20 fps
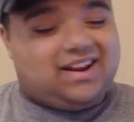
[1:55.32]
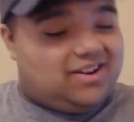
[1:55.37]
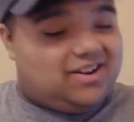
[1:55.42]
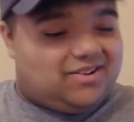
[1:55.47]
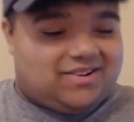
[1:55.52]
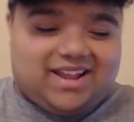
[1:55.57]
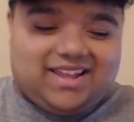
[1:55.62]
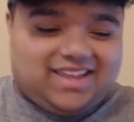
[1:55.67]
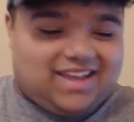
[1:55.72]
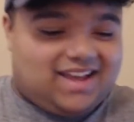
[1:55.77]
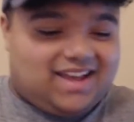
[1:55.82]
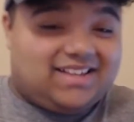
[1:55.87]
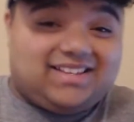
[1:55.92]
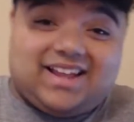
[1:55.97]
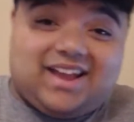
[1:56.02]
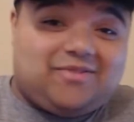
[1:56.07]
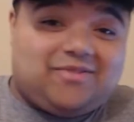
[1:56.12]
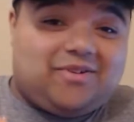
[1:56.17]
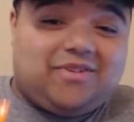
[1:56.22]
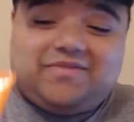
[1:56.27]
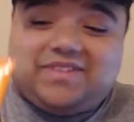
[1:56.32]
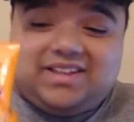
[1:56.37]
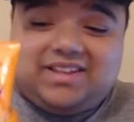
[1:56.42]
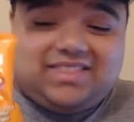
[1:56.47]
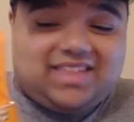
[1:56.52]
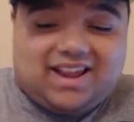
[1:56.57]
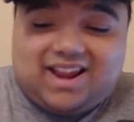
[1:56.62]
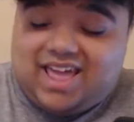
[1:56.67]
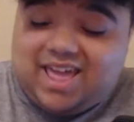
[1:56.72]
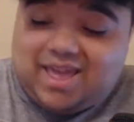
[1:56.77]
And all right, guys, now we've done
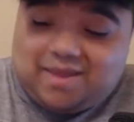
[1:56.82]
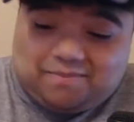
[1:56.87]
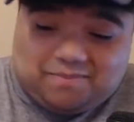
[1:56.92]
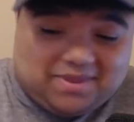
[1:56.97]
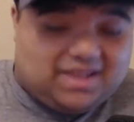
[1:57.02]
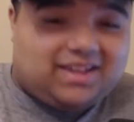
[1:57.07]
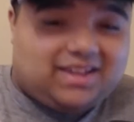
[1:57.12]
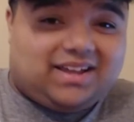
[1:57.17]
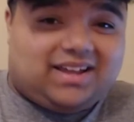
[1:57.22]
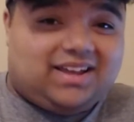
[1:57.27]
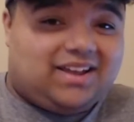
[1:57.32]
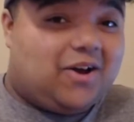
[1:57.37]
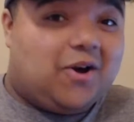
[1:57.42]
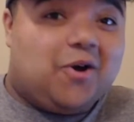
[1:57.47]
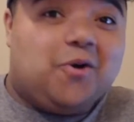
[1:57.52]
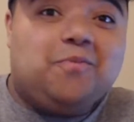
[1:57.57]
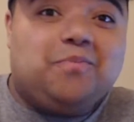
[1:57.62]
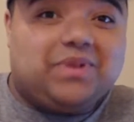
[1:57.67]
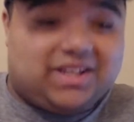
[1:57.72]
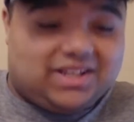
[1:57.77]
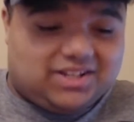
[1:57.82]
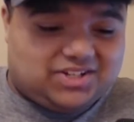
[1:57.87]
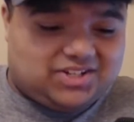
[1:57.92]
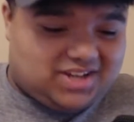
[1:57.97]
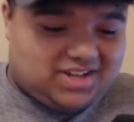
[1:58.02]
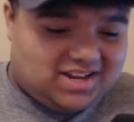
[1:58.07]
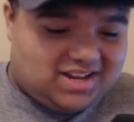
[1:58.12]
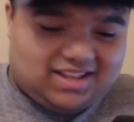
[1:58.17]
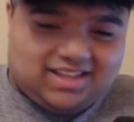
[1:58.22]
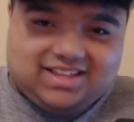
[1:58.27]
that epic opening
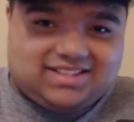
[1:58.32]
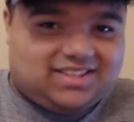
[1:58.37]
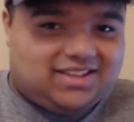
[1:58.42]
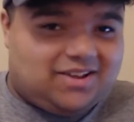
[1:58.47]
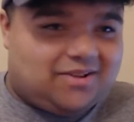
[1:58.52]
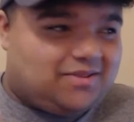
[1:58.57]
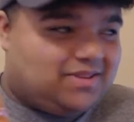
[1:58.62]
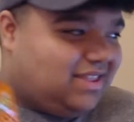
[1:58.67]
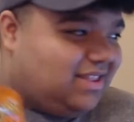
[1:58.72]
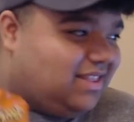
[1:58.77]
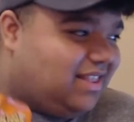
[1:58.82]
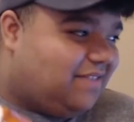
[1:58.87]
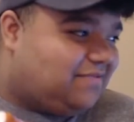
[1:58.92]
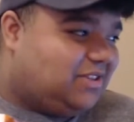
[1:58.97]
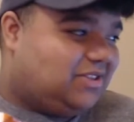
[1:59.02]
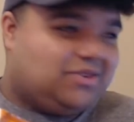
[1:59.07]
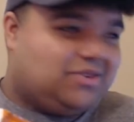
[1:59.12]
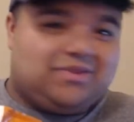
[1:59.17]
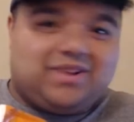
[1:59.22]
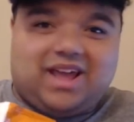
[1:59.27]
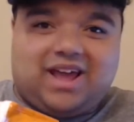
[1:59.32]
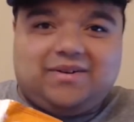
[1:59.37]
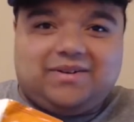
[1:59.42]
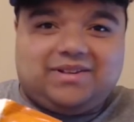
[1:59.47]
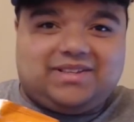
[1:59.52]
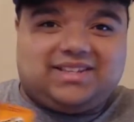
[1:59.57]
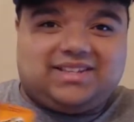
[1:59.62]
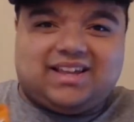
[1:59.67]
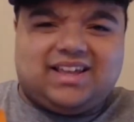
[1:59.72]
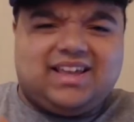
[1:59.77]
shot. I guess the only thing left to do now
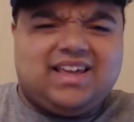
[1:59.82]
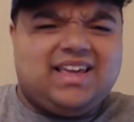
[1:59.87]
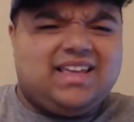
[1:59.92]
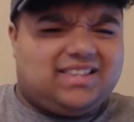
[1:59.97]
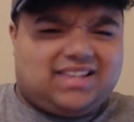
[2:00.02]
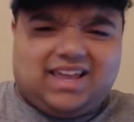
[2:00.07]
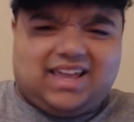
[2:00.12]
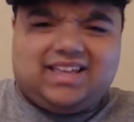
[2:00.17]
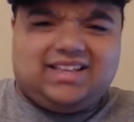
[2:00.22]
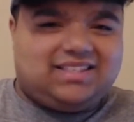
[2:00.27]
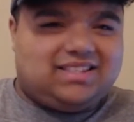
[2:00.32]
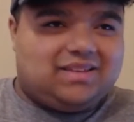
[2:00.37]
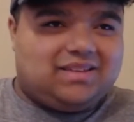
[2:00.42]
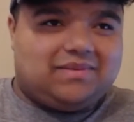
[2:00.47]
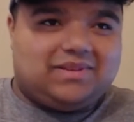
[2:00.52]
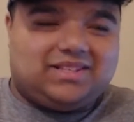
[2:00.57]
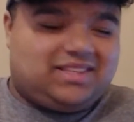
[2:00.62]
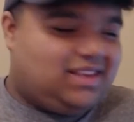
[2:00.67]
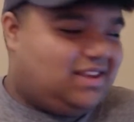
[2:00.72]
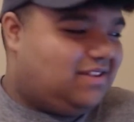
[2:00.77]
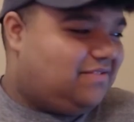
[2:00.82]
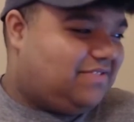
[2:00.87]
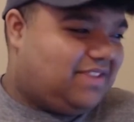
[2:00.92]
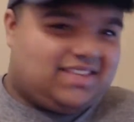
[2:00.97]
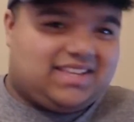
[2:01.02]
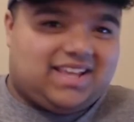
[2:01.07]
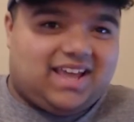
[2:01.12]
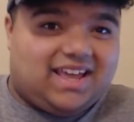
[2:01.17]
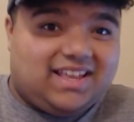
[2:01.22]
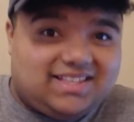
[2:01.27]
is to taste them and see if they
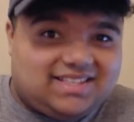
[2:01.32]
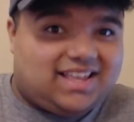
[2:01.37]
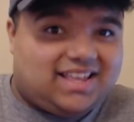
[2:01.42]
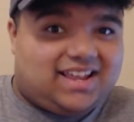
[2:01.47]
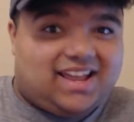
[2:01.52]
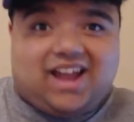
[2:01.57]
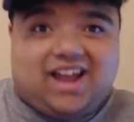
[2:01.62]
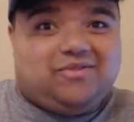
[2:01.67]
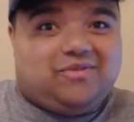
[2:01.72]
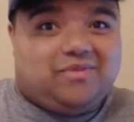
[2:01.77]
taste like I